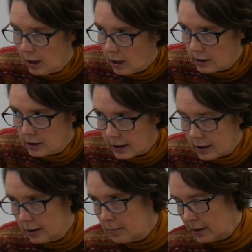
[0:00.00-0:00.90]
and
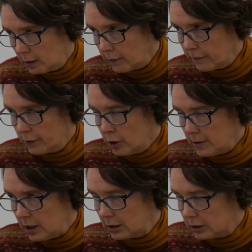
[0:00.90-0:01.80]
taking the metal from
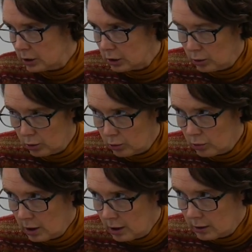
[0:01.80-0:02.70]
it to
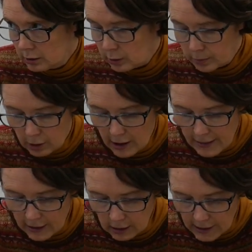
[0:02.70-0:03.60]
apply
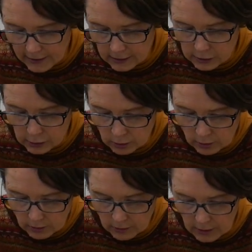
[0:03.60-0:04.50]
that layer
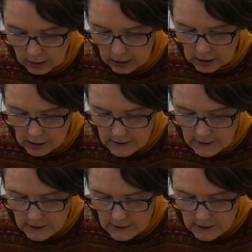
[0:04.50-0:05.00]
to the